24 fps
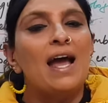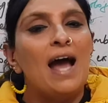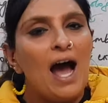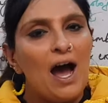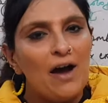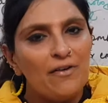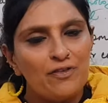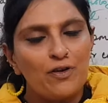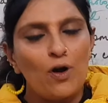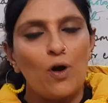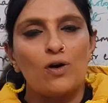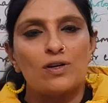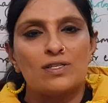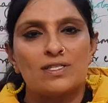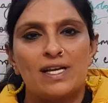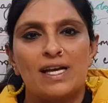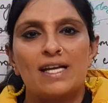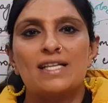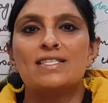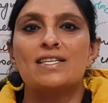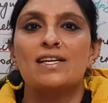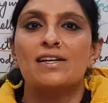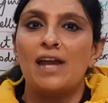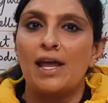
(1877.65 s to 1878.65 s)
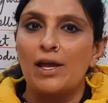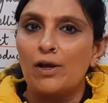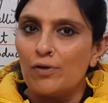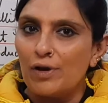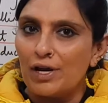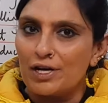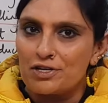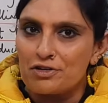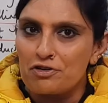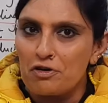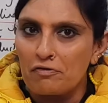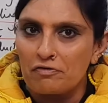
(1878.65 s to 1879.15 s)
Of course, it's a
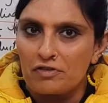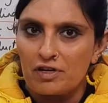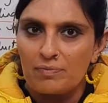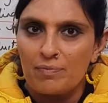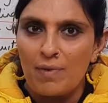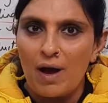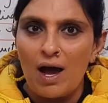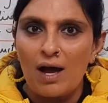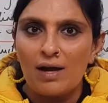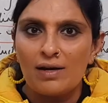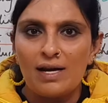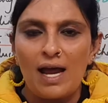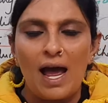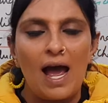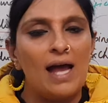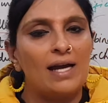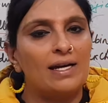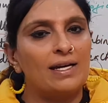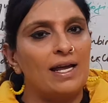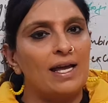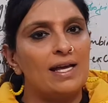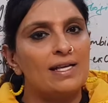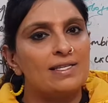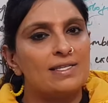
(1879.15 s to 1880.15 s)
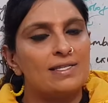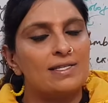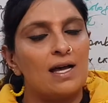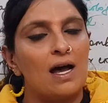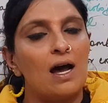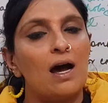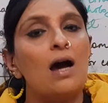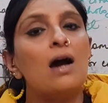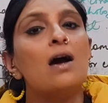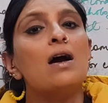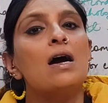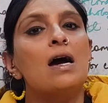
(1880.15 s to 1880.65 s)
regulator of demand and it's
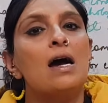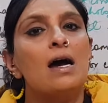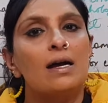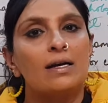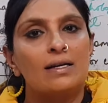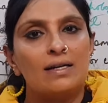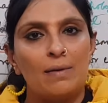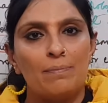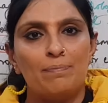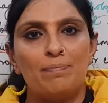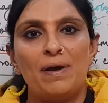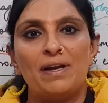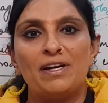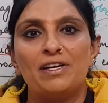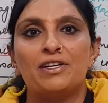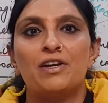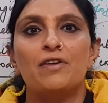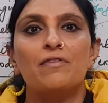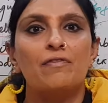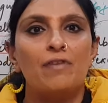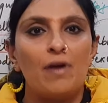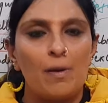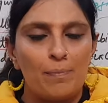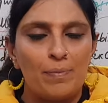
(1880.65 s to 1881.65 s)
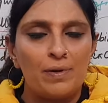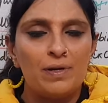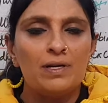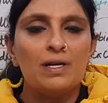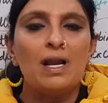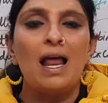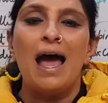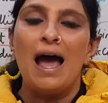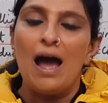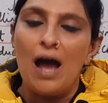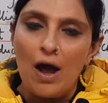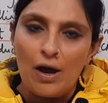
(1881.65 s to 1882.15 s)
a competitive
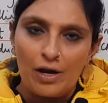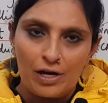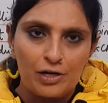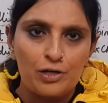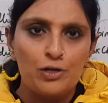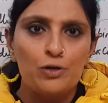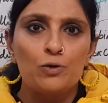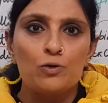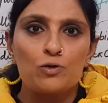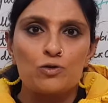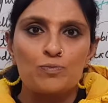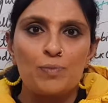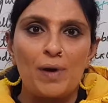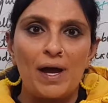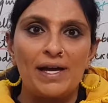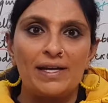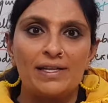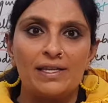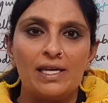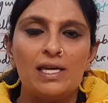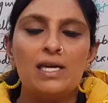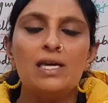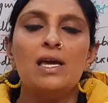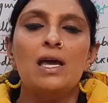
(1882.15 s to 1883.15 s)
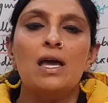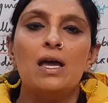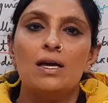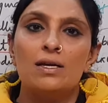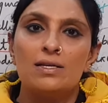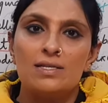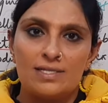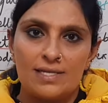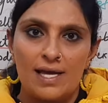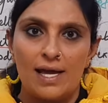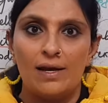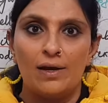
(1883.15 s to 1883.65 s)
weapon used by the
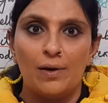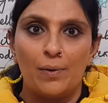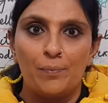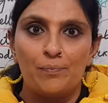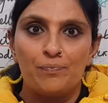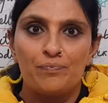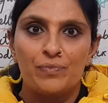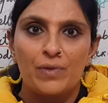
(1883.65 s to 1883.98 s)
seller.